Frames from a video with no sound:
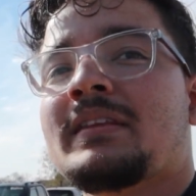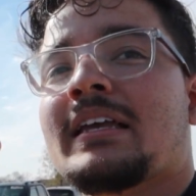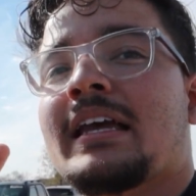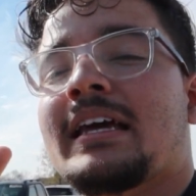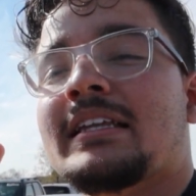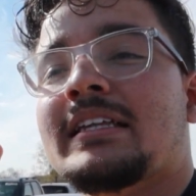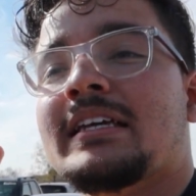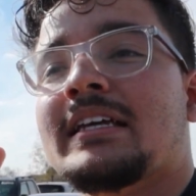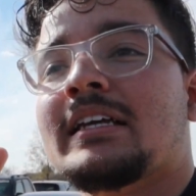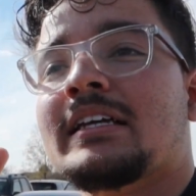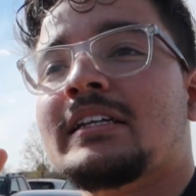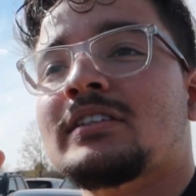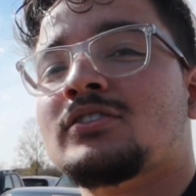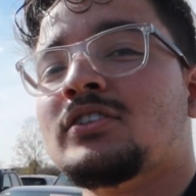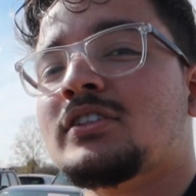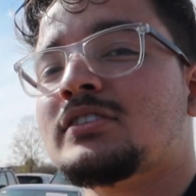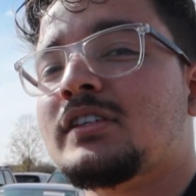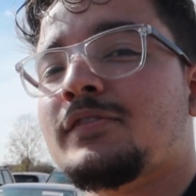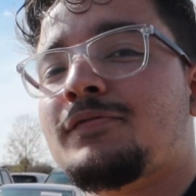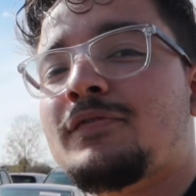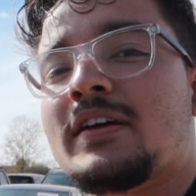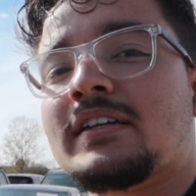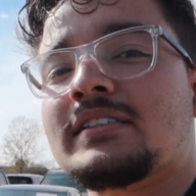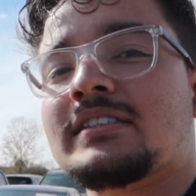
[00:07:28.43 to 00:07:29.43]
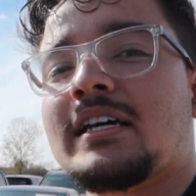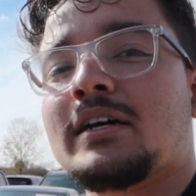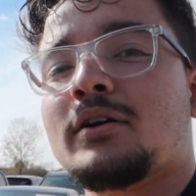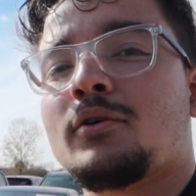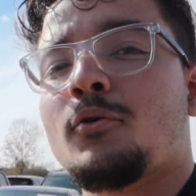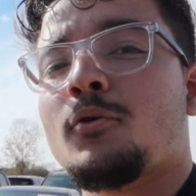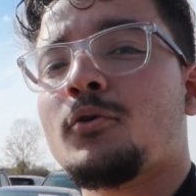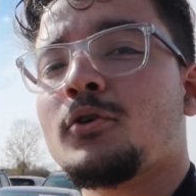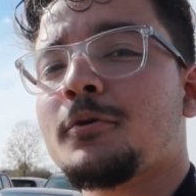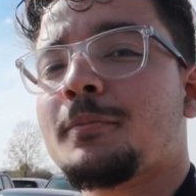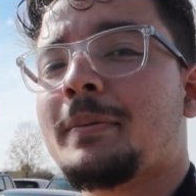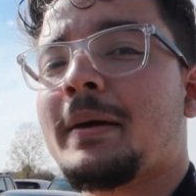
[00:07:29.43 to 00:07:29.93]
and then just to fix that
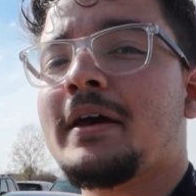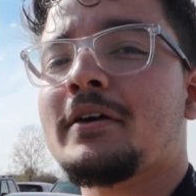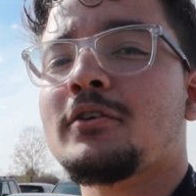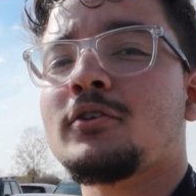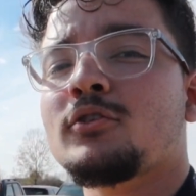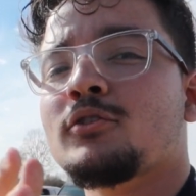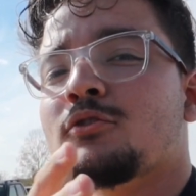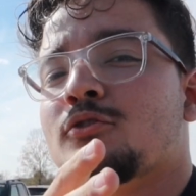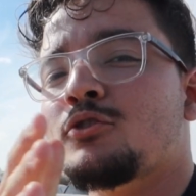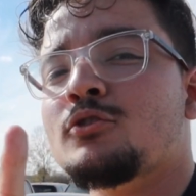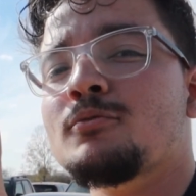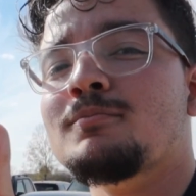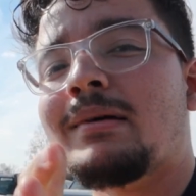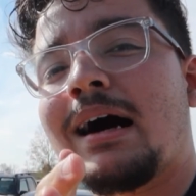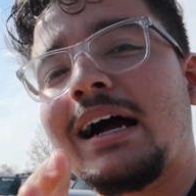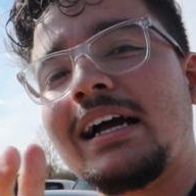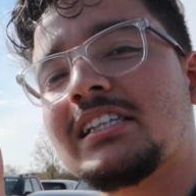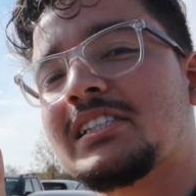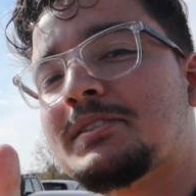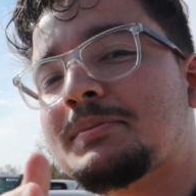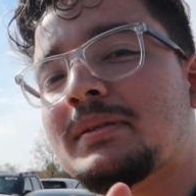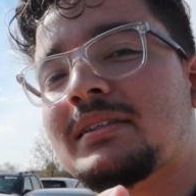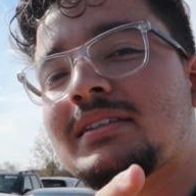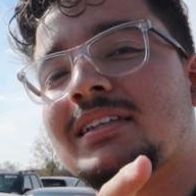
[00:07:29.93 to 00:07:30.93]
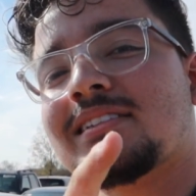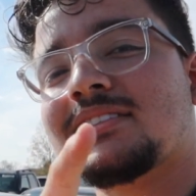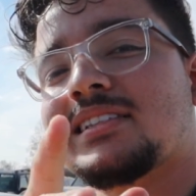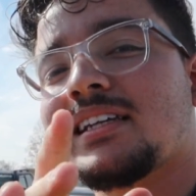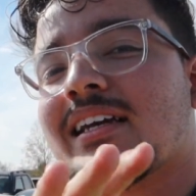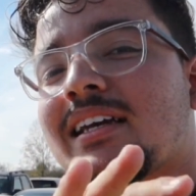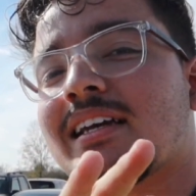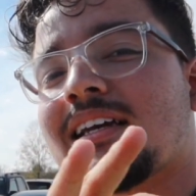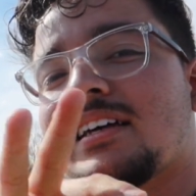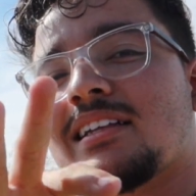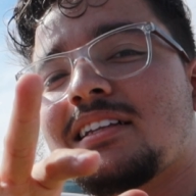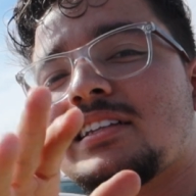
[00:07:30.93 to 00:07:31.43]
quarter panel you might spend, let's
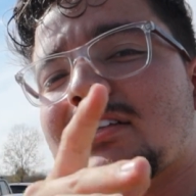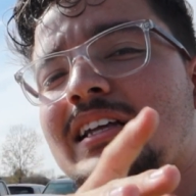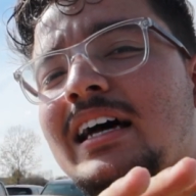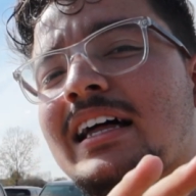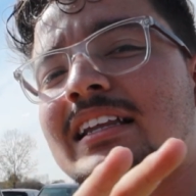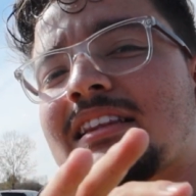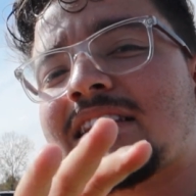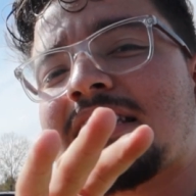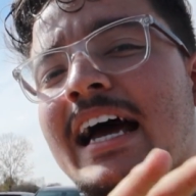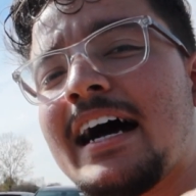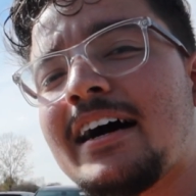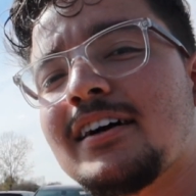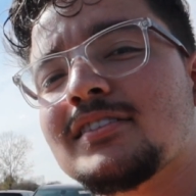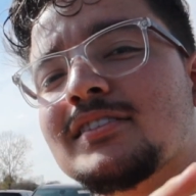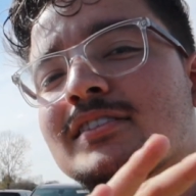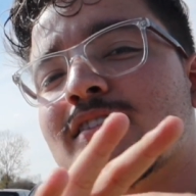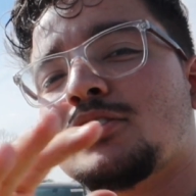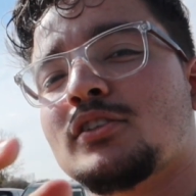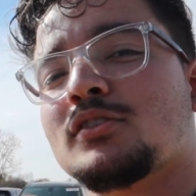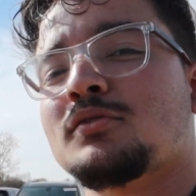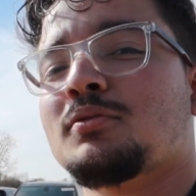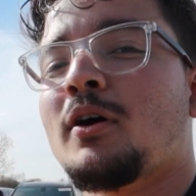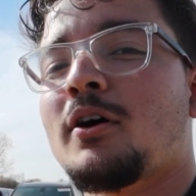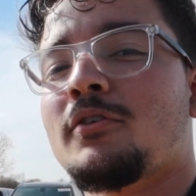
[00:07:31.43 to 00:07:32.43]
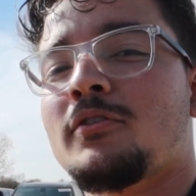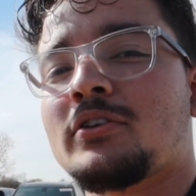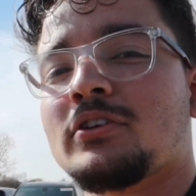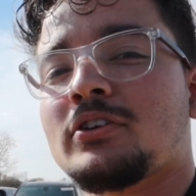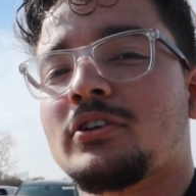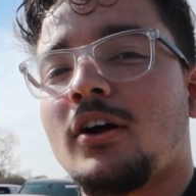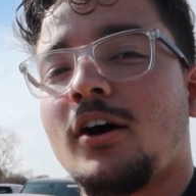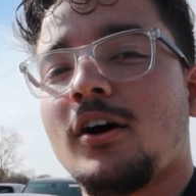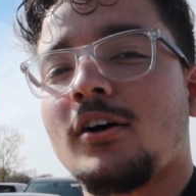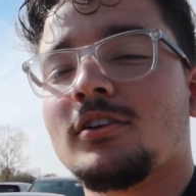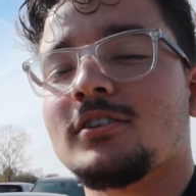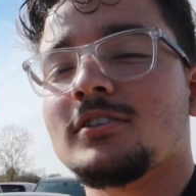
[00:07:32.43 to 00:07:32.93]
say, $1,000 to
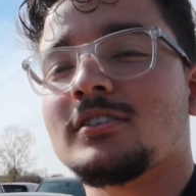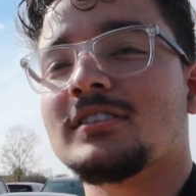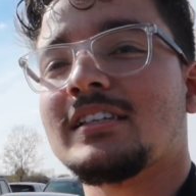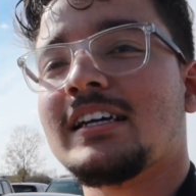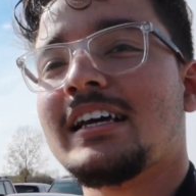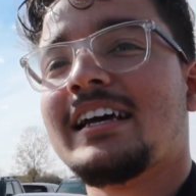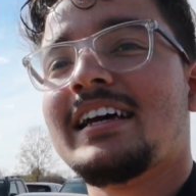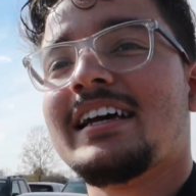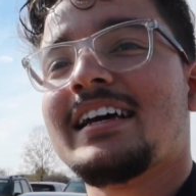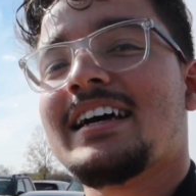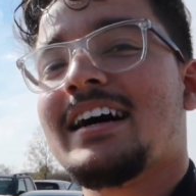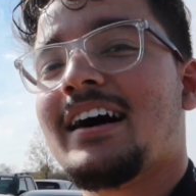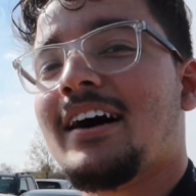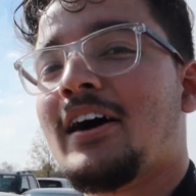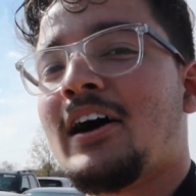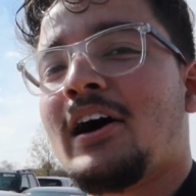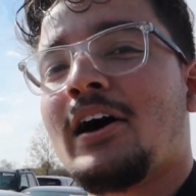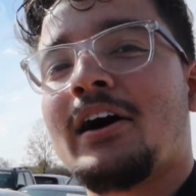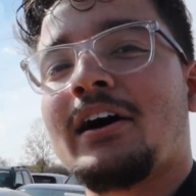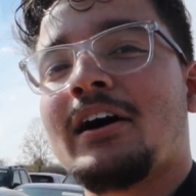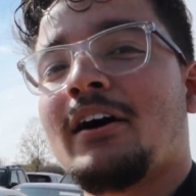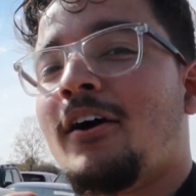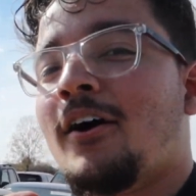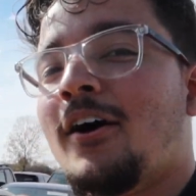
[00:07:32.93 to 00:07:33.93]
$1,200.